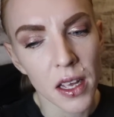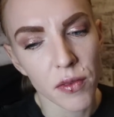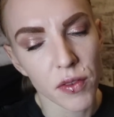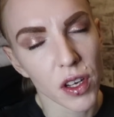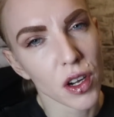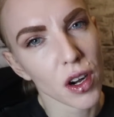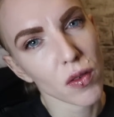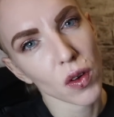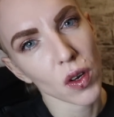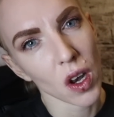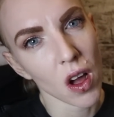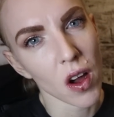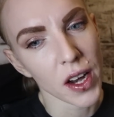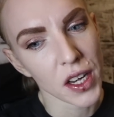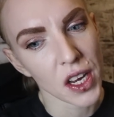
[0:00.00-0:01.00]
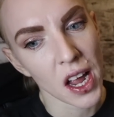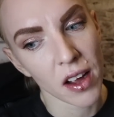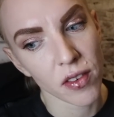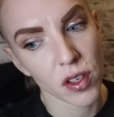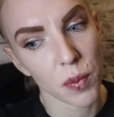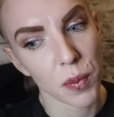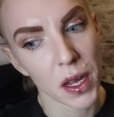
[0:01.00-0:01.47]
If you go online, you
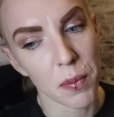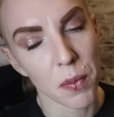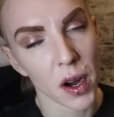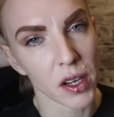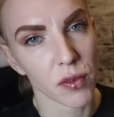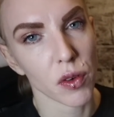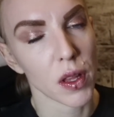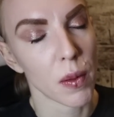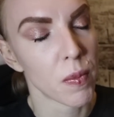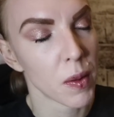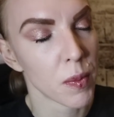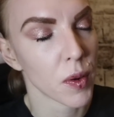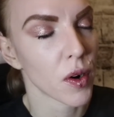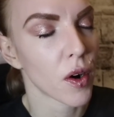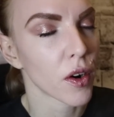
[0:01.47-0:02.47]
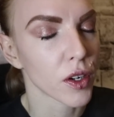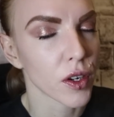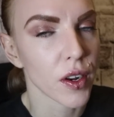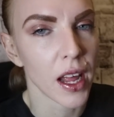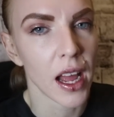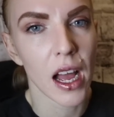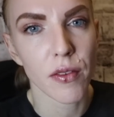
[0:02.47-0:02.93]
have to be mindful that people are
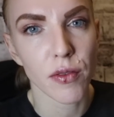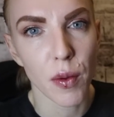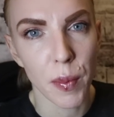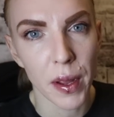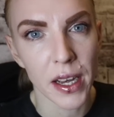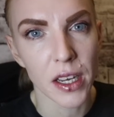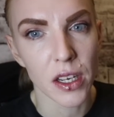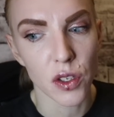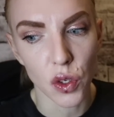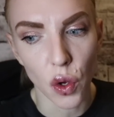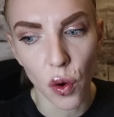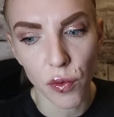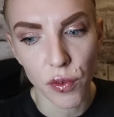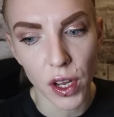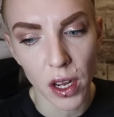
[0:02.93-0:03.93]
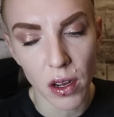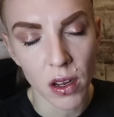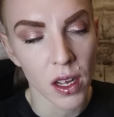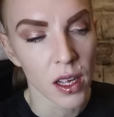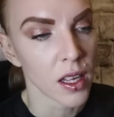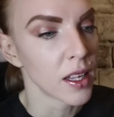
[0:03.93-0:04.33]
going to have opinions of you.